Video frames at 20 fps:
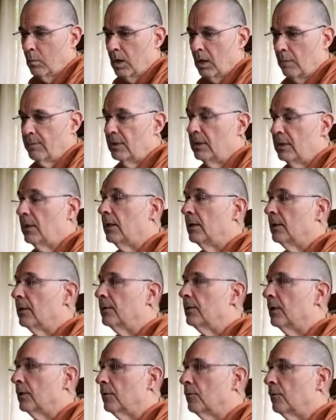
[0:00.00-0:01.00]

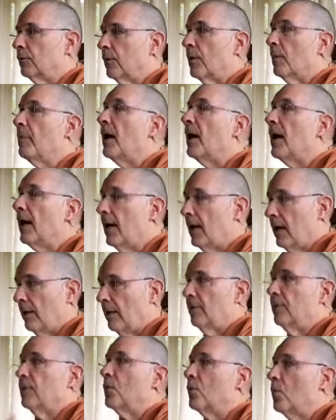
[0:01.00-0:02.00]
Abhideya Tattva, the
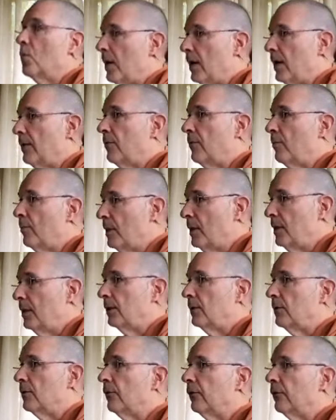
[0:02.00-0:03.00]
path, the way, the
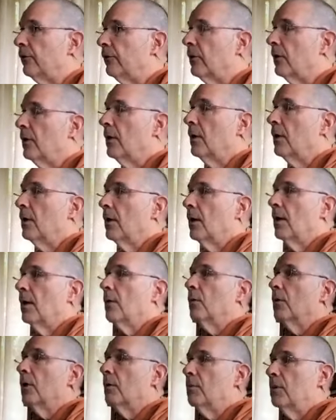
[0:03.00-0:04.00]
means.
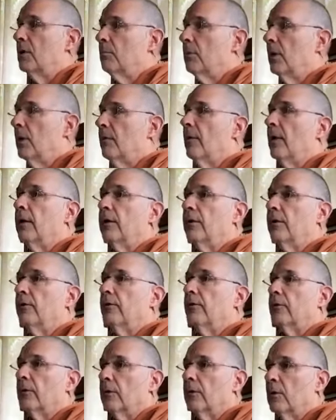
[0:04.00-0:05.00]
What I mean by that
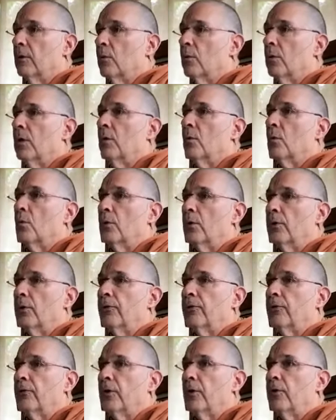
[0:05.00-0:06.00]
is it
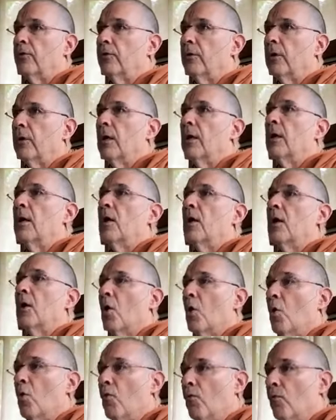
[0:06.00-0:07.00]
works such that
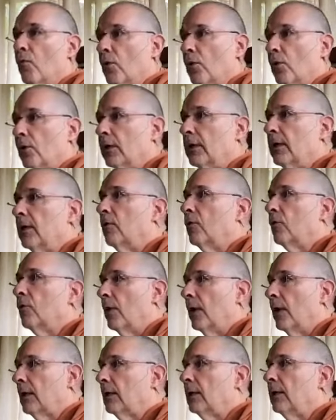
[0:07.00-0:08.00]
overtly and
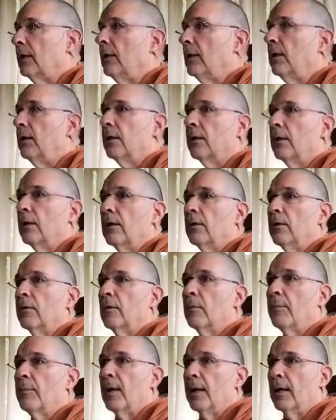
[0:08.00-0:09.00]
directly
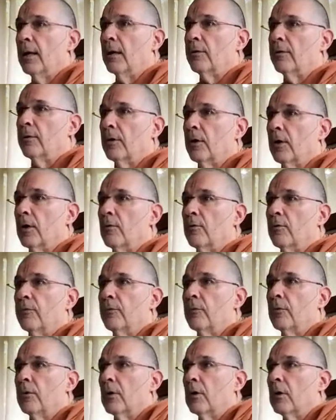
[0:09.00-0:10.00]
the path
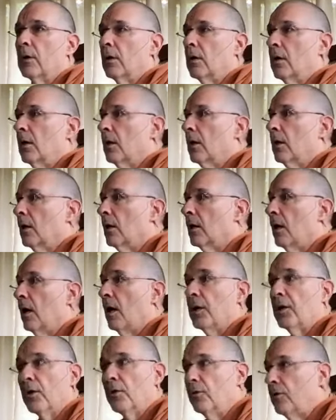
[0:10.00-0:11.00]
of
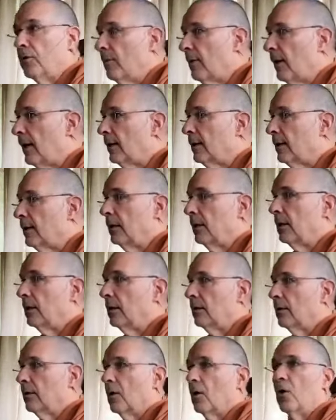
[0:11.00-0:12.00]
Ananya
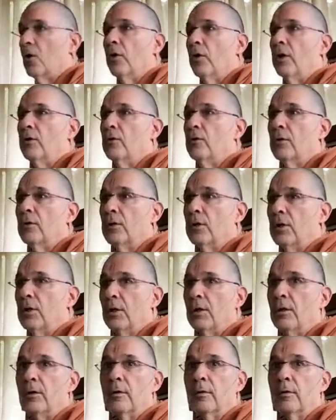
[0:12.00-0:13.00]
Bhakti,
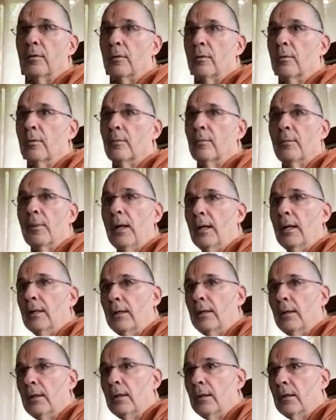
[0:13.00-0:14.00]
Ahoituki
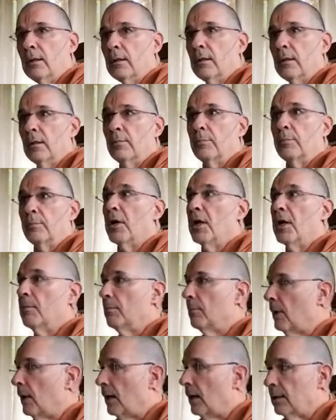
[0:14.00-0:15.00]
Bhakti,
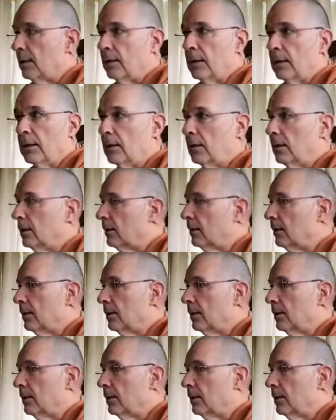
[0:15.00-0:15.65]
Prem Bhakti,